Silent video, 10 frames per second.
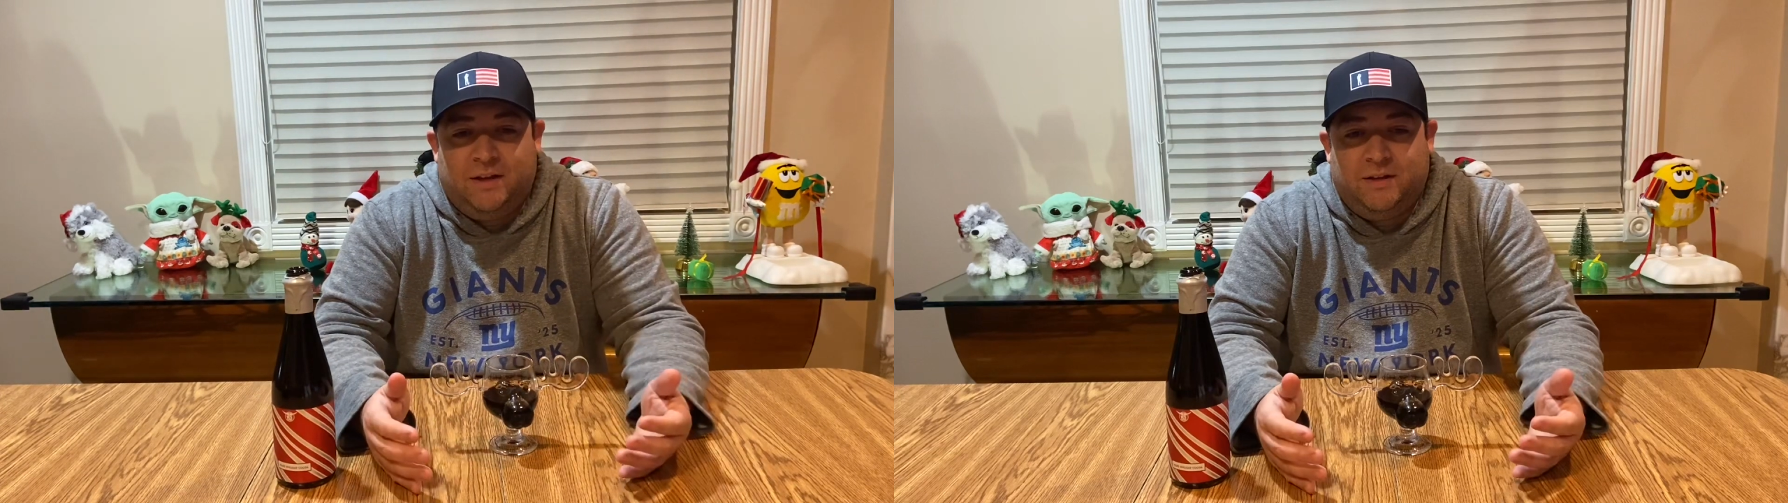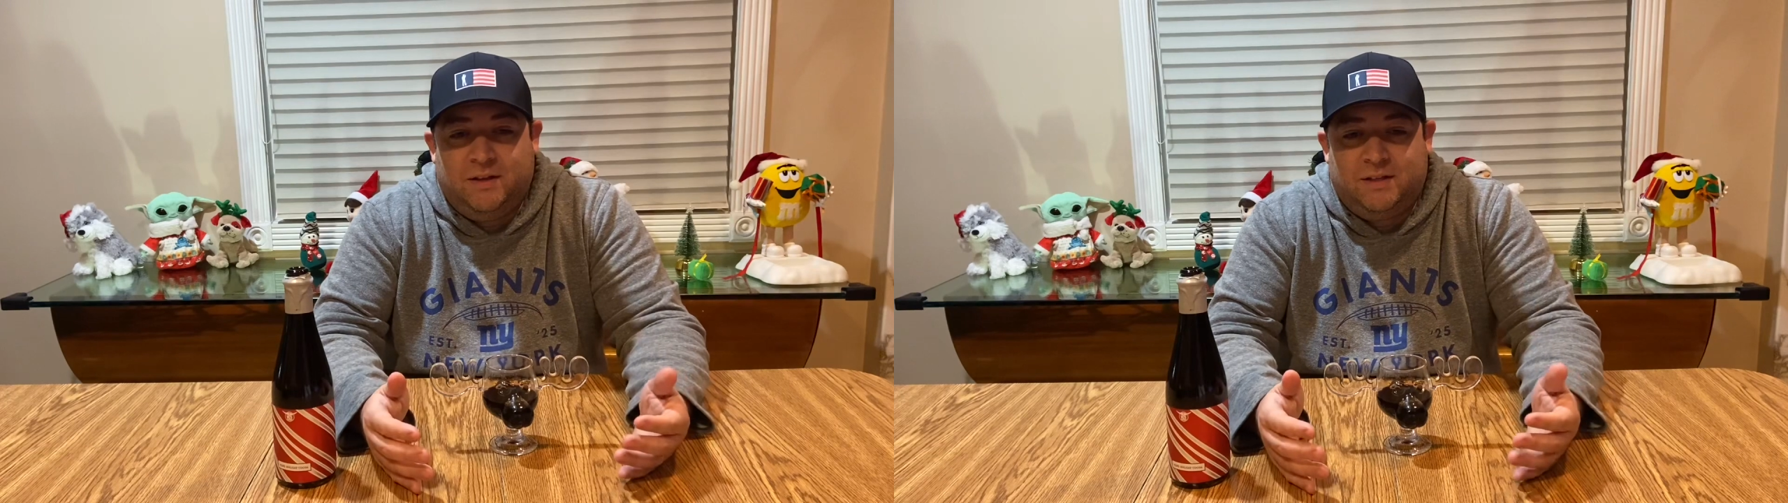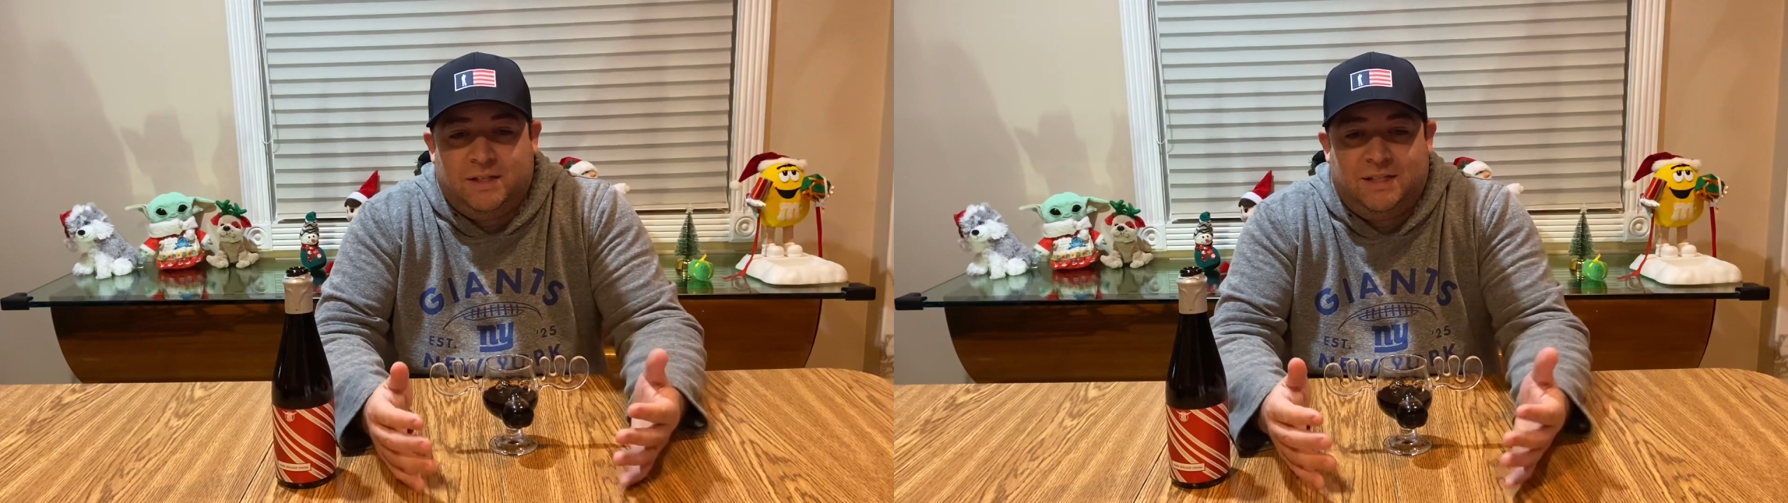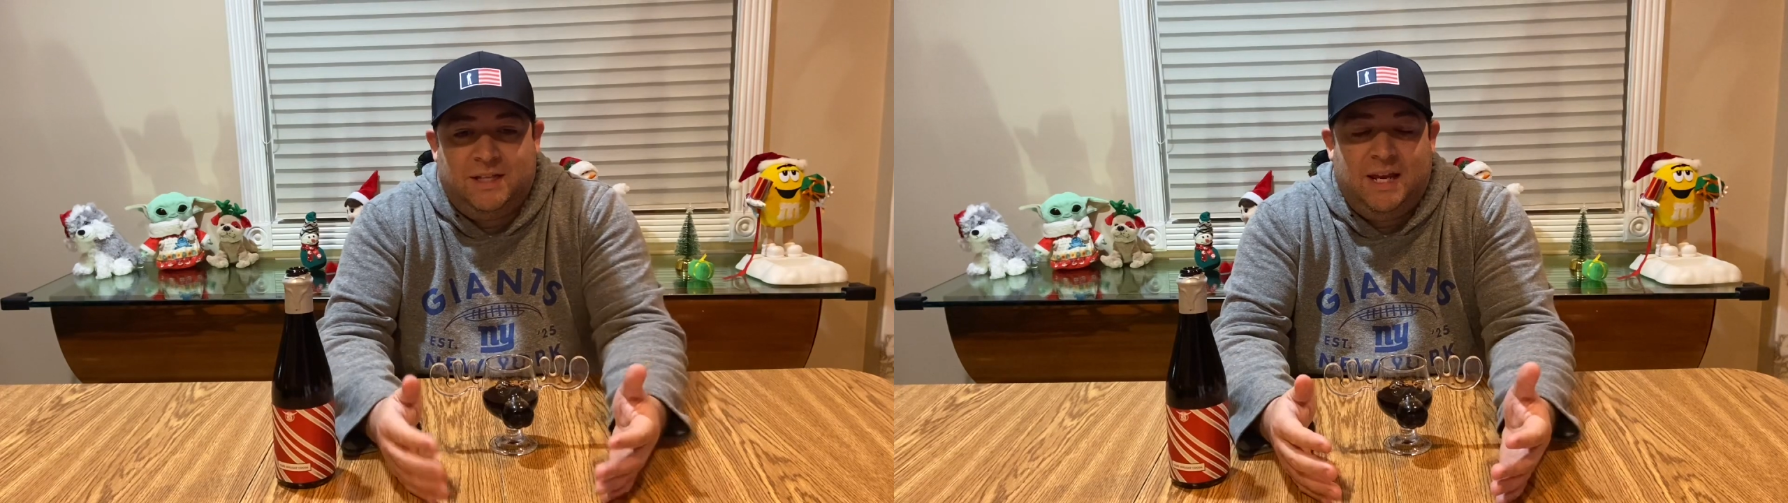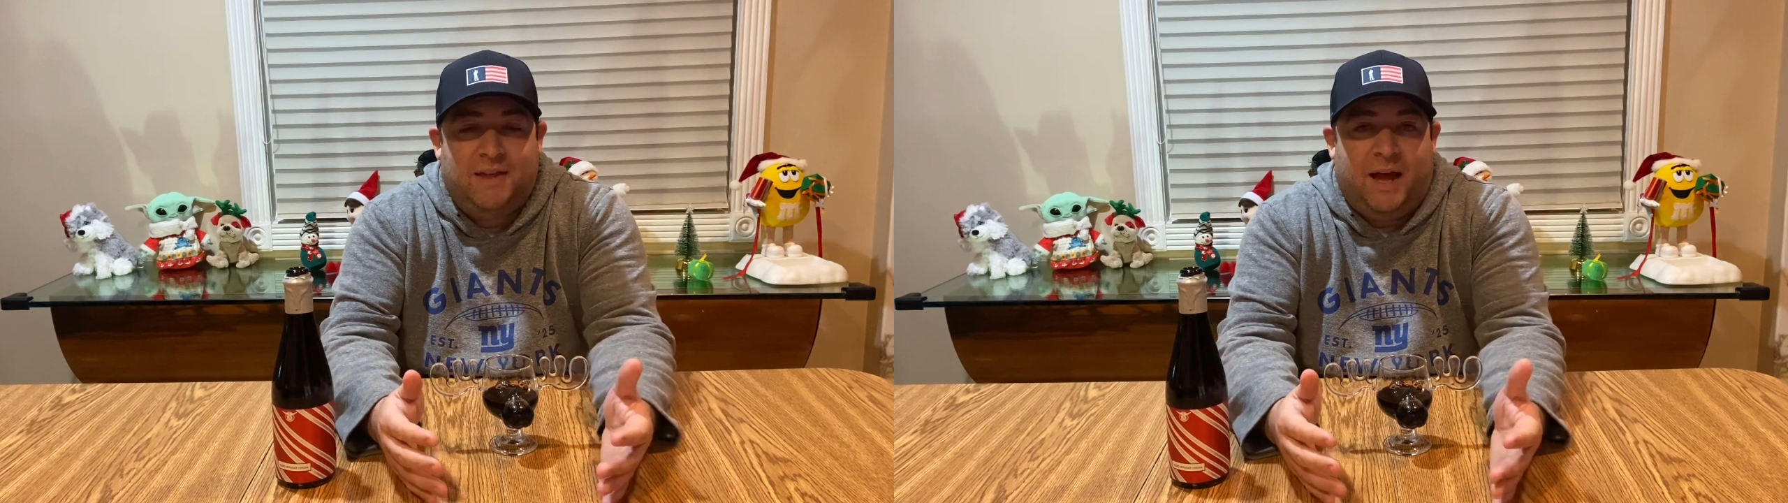to
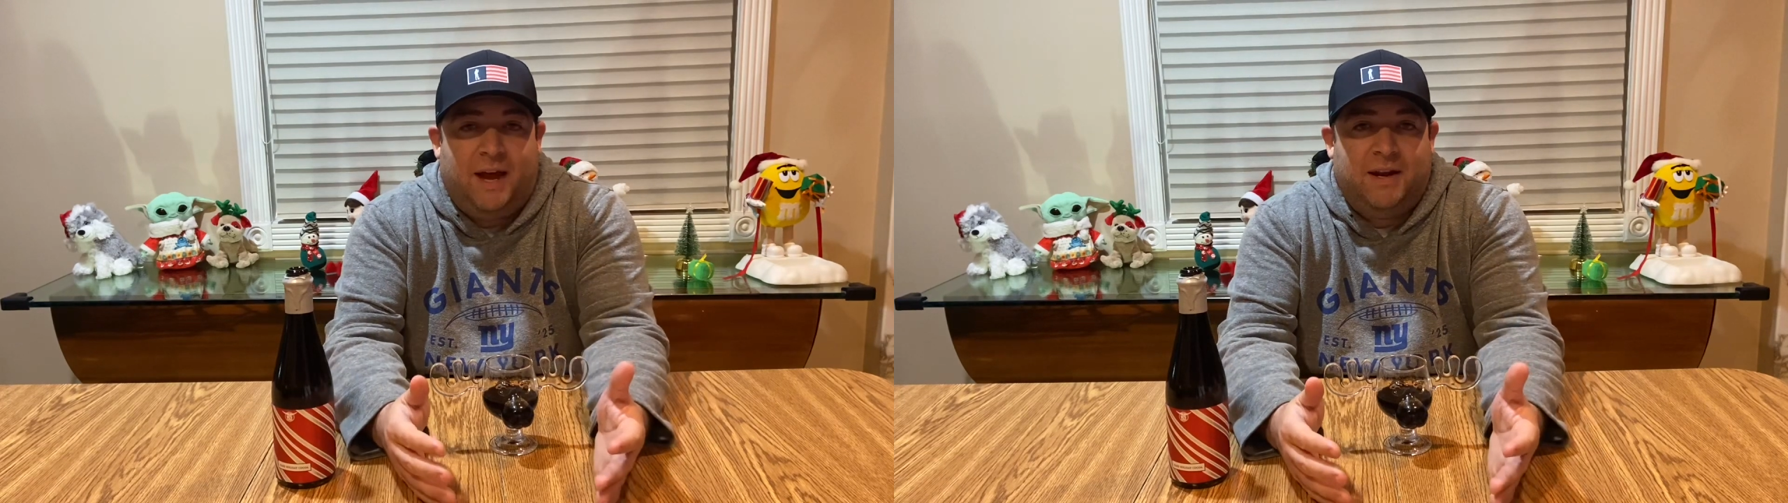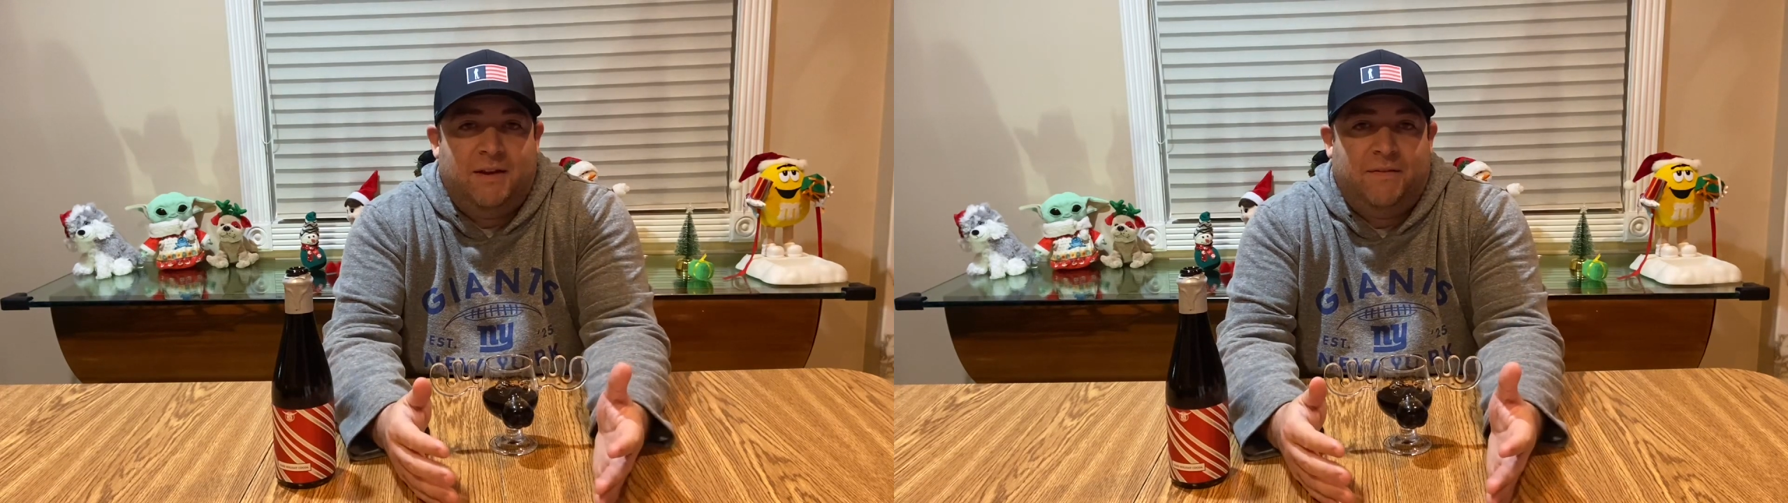see that